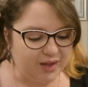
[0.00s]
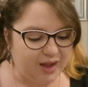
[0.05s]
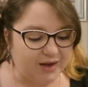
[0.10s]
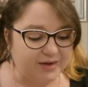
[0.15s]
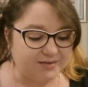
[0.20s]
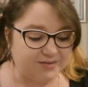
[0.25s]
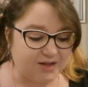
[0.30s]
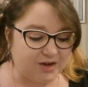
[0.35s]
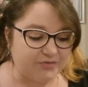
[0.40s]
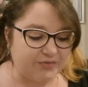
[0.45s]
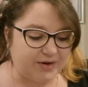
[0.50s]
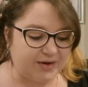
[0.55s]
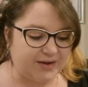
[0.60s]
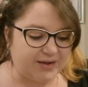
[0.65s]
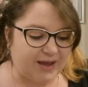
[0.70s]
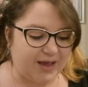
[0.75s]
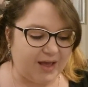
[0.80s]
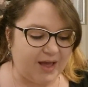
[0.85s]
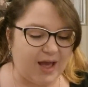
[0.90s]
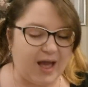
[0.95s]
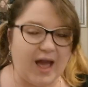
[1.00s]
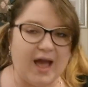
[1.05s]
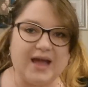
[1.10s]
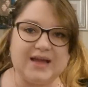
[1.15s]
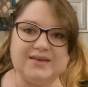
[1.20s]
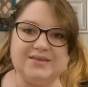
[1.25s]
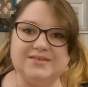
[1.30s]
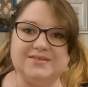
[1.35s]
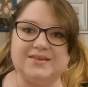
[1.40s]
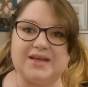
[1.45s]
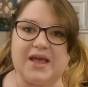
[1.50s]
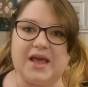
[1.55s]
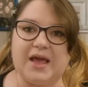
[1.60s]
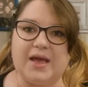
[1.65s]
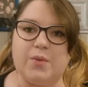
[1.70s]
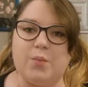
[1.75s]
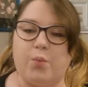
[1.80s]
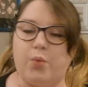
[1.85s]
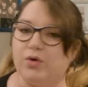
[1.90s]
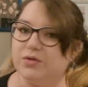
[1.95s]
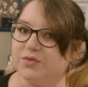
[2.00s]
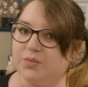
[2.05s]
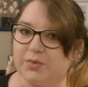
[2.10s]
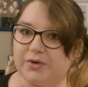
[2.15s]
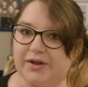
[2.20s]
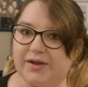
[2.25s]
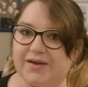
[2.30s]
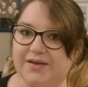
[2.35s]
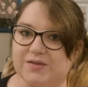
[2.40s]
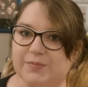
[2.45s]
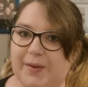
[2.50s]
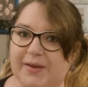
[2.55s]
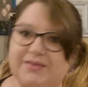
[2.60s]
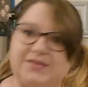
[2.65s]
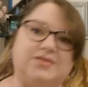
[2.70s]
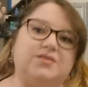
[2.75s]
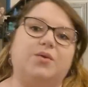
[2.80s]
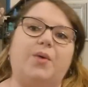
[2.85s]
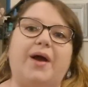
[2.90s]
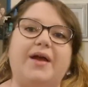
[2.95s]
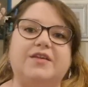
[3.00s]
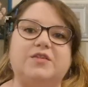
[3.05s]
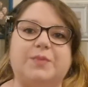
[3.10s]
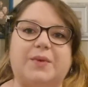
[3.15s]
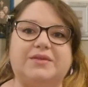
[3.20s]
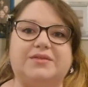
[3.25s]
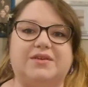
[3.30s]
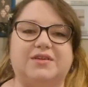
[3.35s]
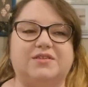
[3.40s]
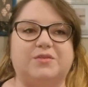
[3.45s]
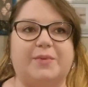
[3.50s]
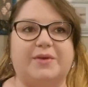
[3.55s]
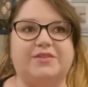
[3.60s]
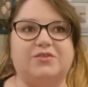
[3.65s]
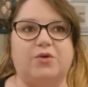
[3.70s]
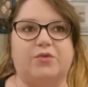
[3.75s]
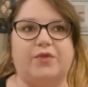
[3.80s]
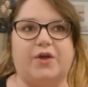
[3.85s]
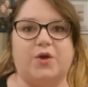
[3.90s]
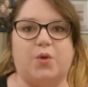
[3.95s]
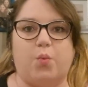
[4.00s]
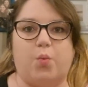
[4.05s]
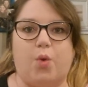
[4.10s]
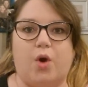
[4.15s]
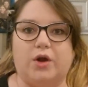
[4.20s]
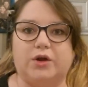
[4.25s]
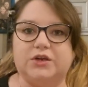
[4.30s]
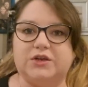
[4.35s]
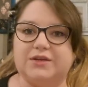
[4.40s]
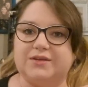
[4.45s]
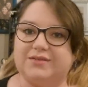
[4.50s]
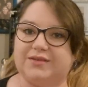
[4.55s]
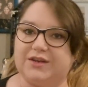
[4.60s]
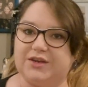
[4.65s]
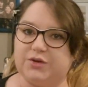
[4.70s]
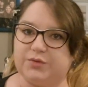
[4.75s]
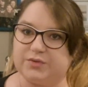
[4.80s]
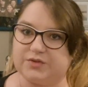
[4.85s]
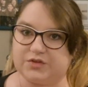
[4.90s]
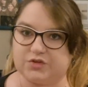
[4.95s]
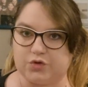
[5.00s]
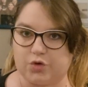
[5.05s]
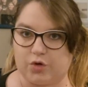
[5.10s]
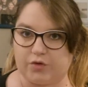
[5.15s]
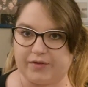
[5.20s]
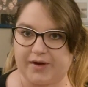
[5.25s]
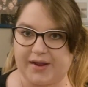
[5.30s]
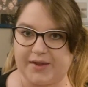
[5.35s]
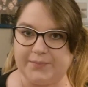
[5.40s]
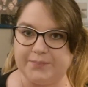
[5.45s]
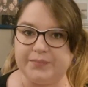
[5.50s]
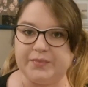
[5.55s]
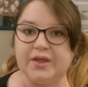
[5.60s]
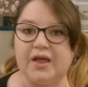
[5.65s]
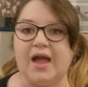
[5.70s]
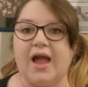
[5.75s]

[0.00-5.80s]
And I started reading it. And it wasn't what I expected. So I expected it to be sort of like one continuous story.